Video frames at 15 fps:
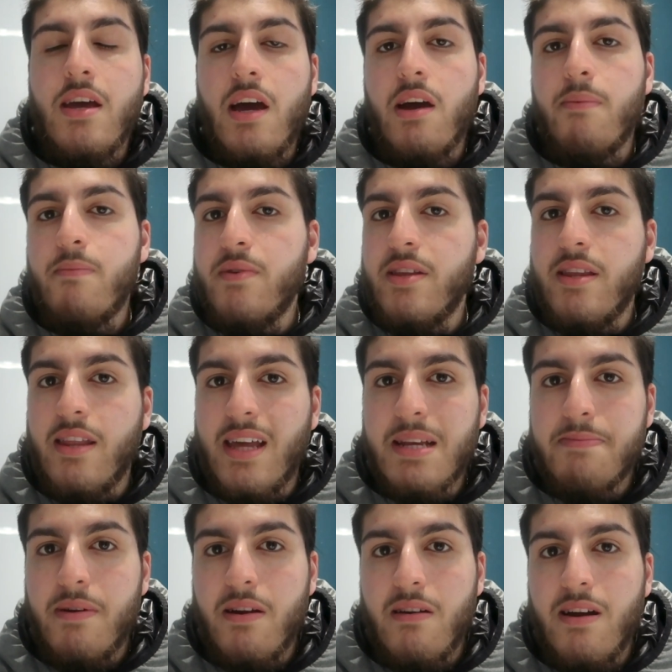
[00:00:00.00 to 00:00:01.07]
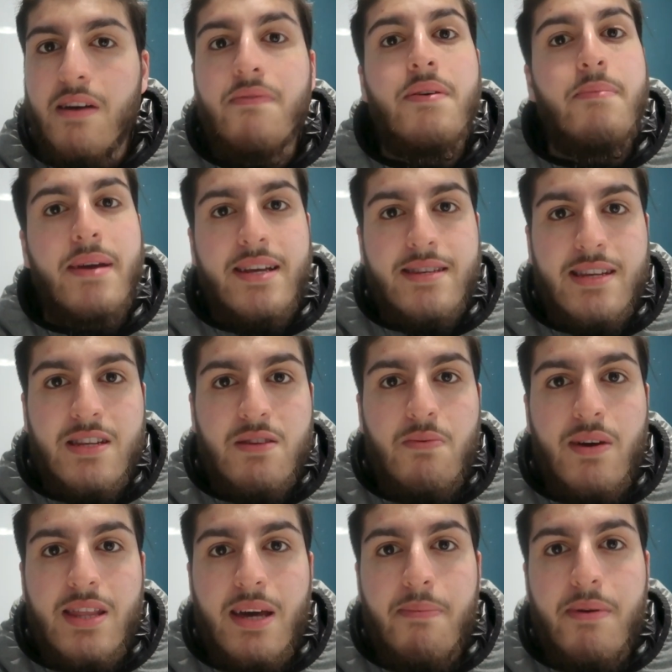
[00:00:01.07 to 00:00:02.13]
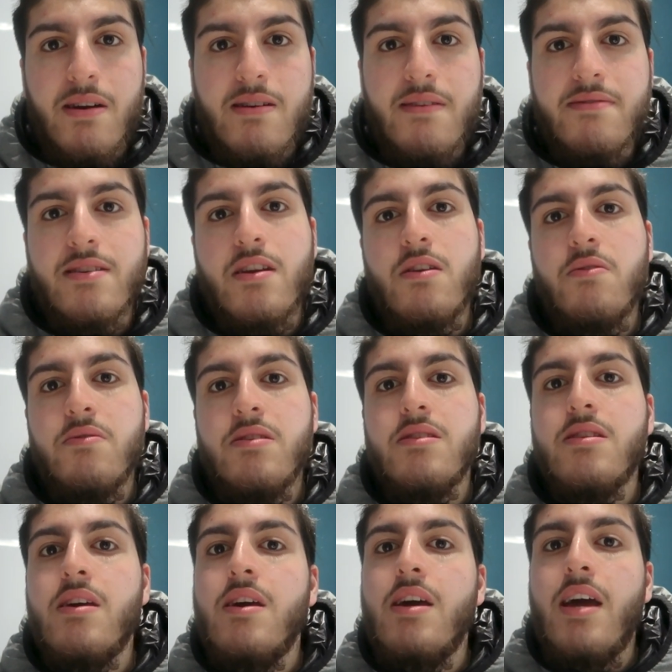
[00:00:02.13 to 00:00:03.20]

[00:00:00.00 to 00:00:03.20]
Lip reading: I'm reading the next paragraph, it makes sense why that paragraph's included,